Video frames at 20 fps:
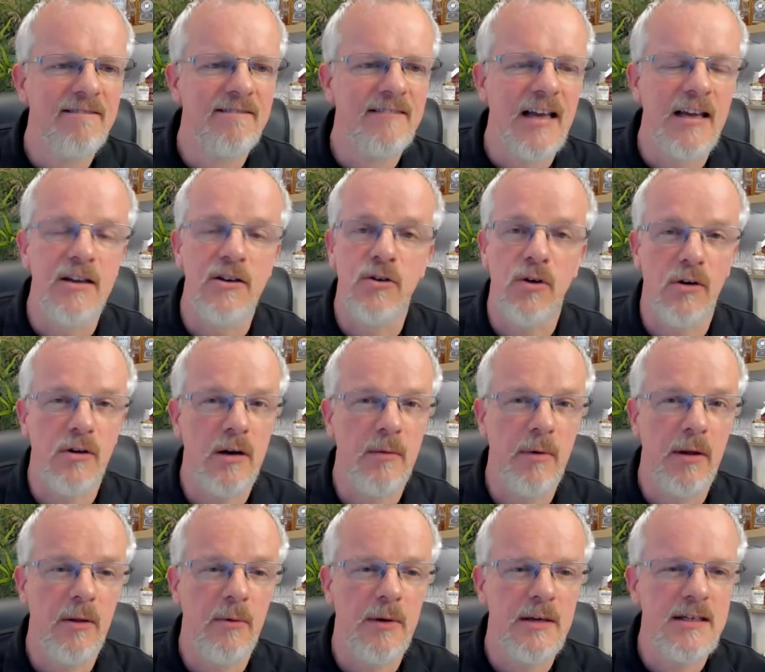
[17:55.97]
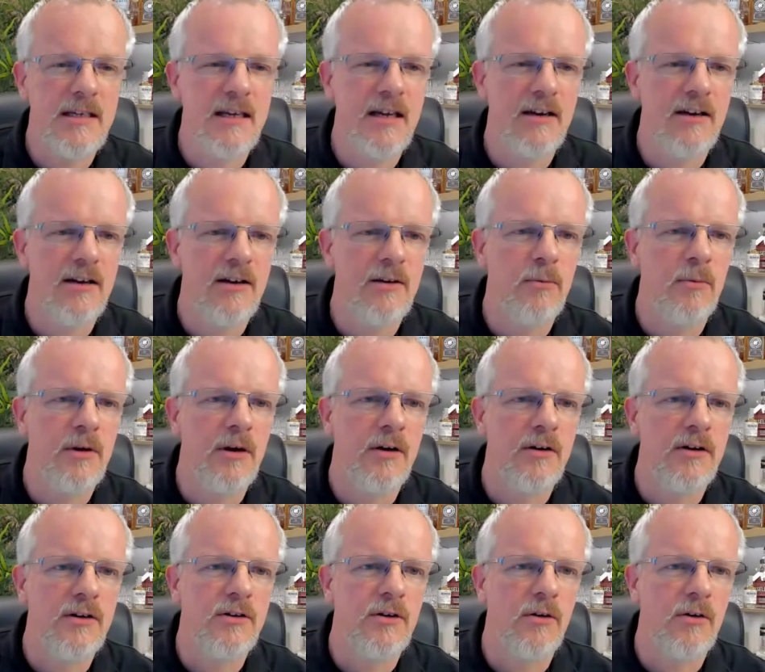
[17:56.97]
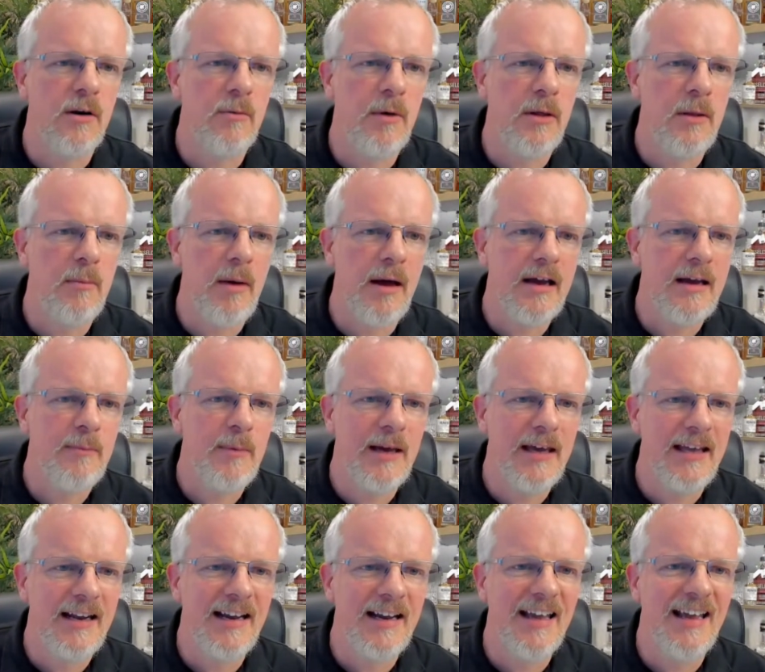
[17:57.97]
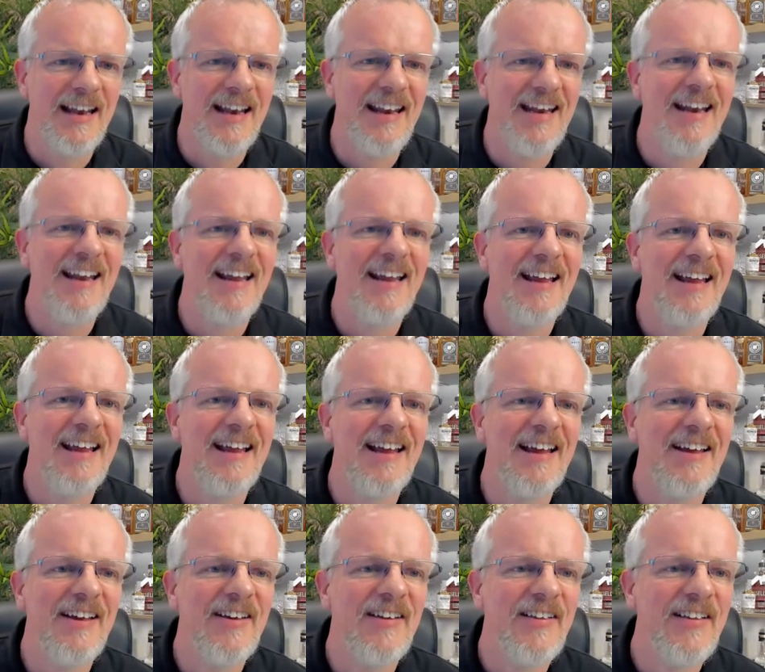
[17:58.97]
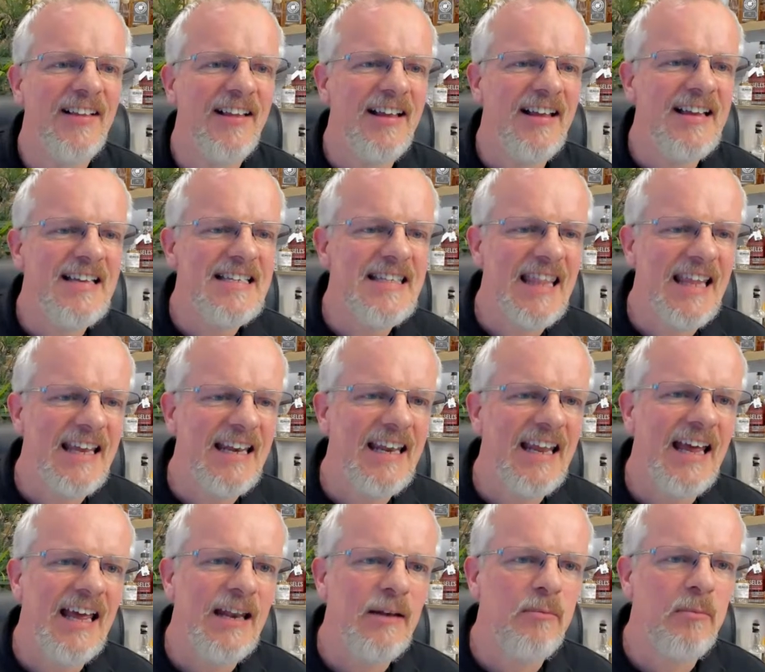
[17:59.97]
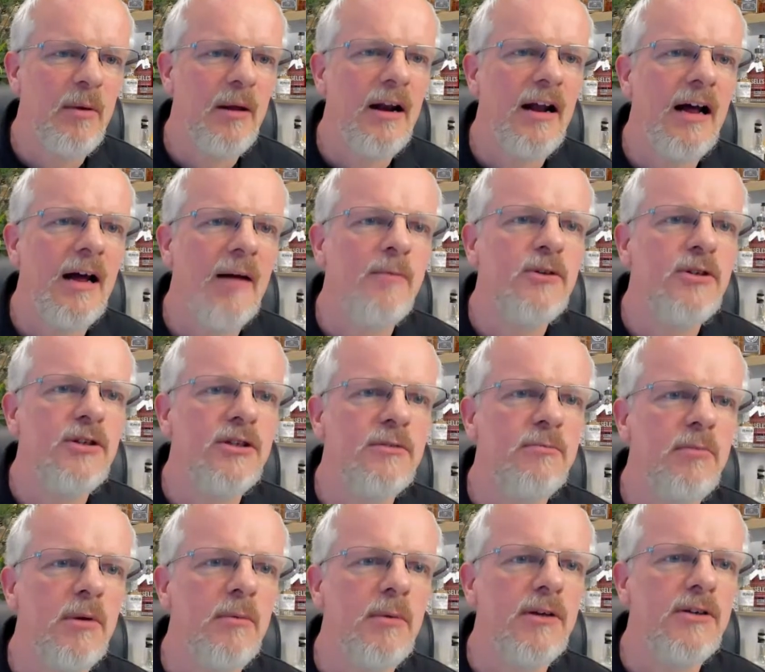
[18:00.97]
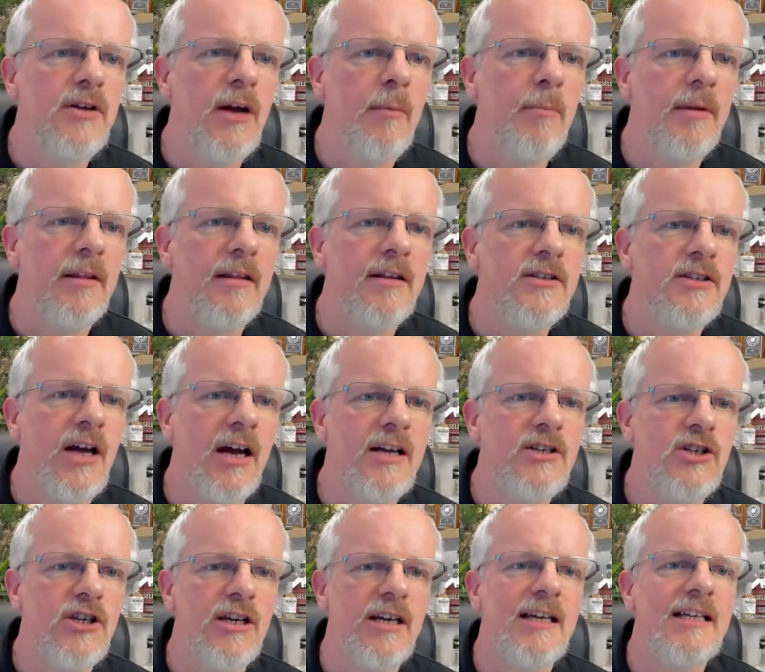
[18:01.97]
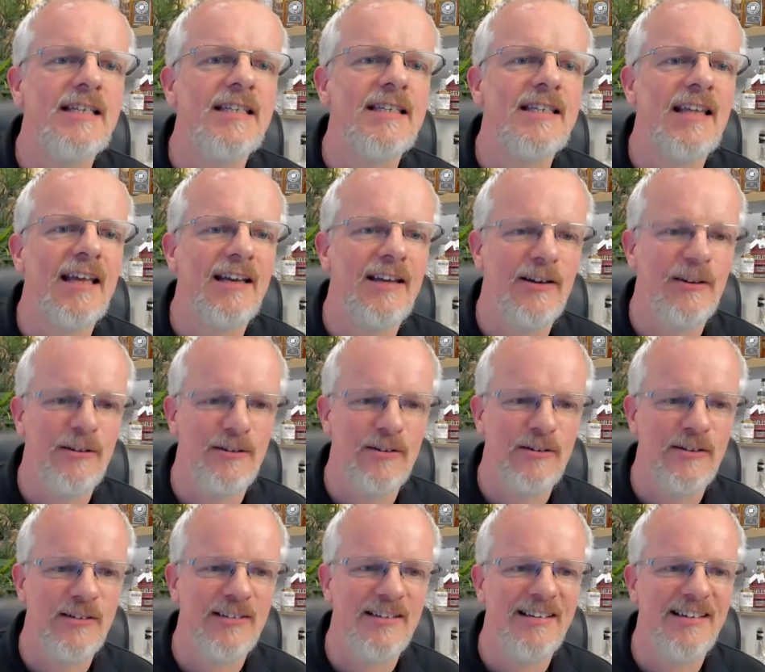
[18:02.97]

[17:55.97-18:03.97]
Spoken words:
Are you talking about the whiskey, or are you talking about the back of my hair again? Is Lynn in, perhaps? She's booby-trapping the chat. She is. There you go.